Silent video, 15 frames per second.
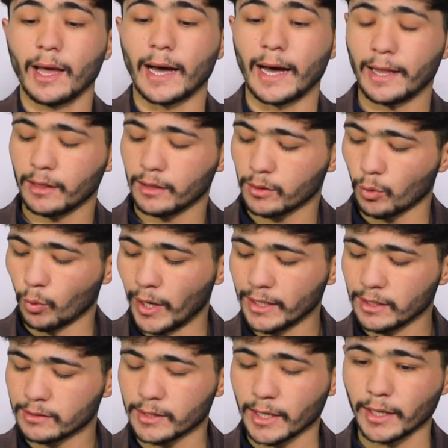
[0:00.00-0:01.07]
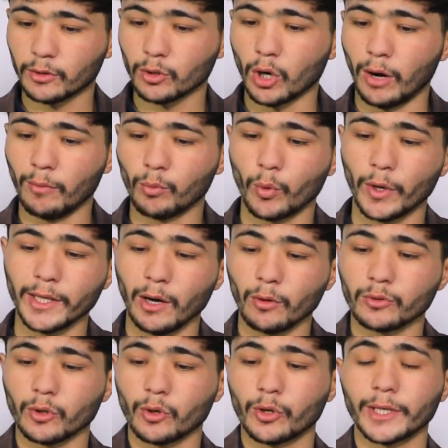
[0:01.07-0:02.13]
And what is idgham
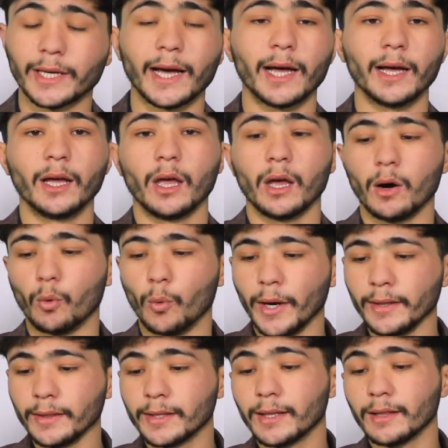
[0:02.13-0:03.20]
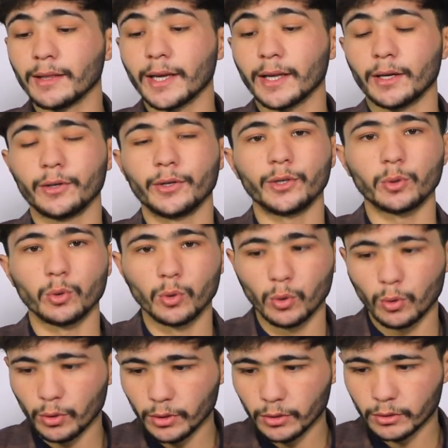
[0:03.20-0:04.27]
without ghunna? When the letter
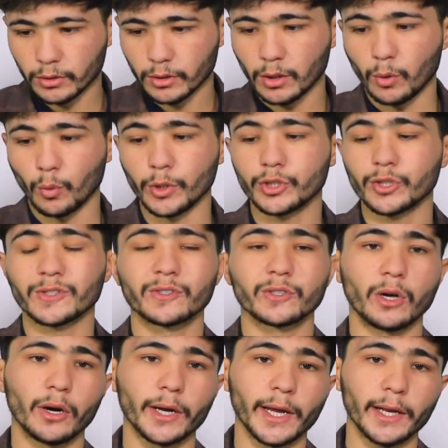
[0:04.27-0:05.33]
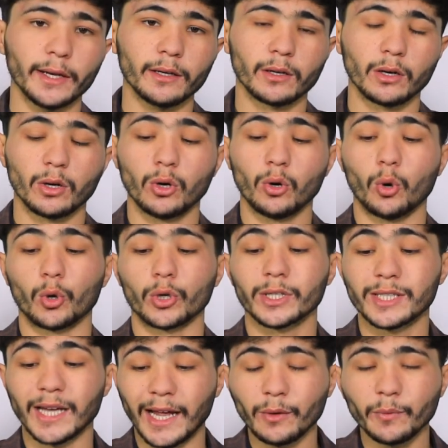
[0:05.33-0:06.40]
noon, which is sakin, or
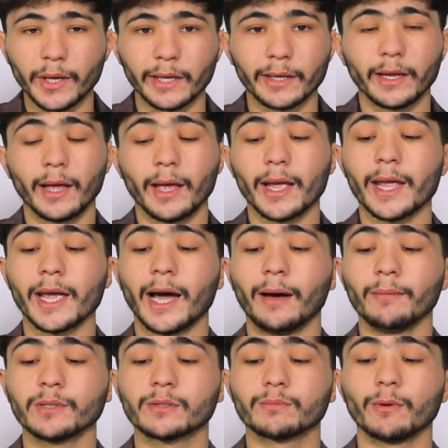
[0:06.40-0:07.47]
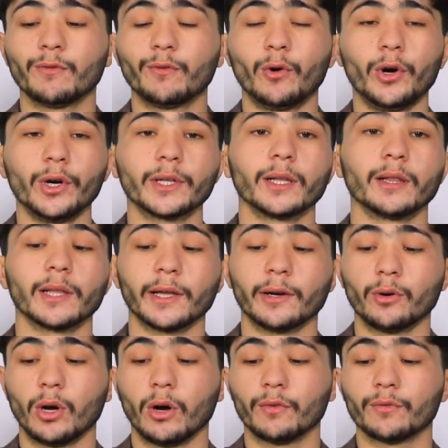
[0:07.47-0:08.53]
tanween, comes before the
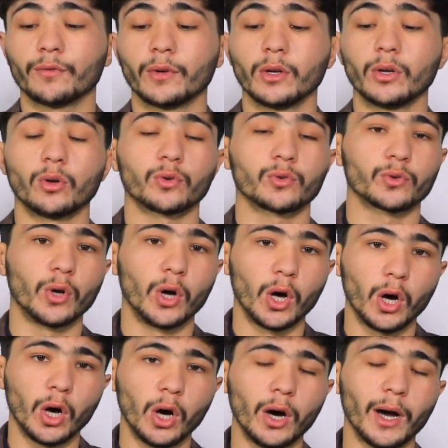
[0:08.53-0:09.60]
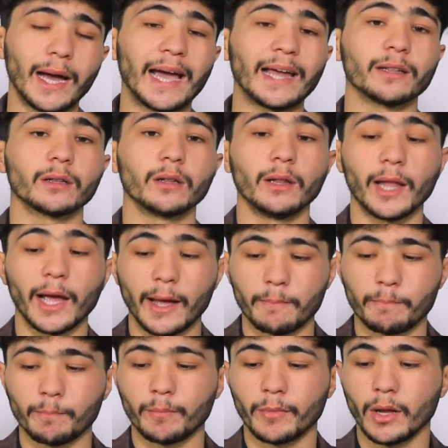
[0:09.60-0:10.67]
letter of ra and
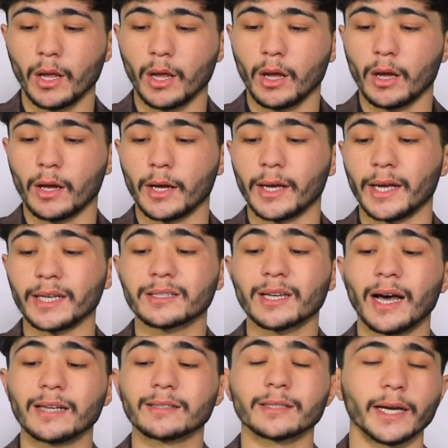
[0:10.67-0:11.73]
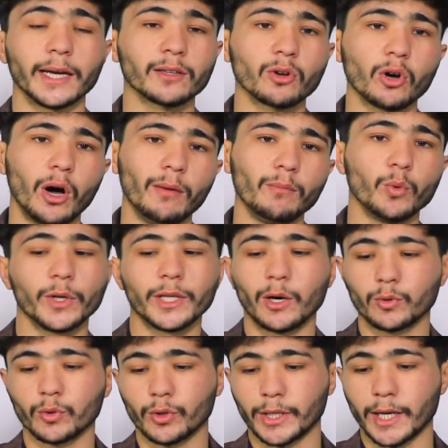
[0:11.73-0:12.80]
lam, it has idgham
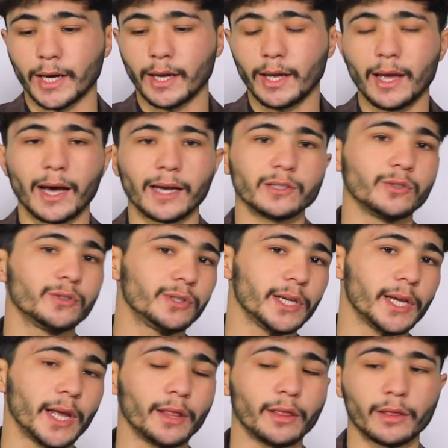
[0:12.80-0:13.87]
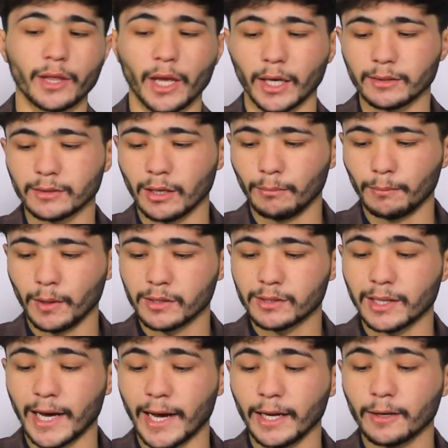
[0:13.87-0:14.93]
without ghunna. As you see in the examples
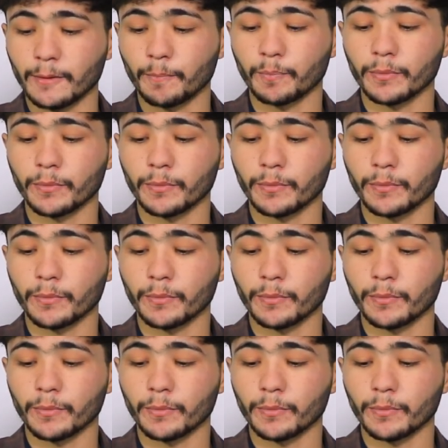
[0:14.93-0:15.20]
like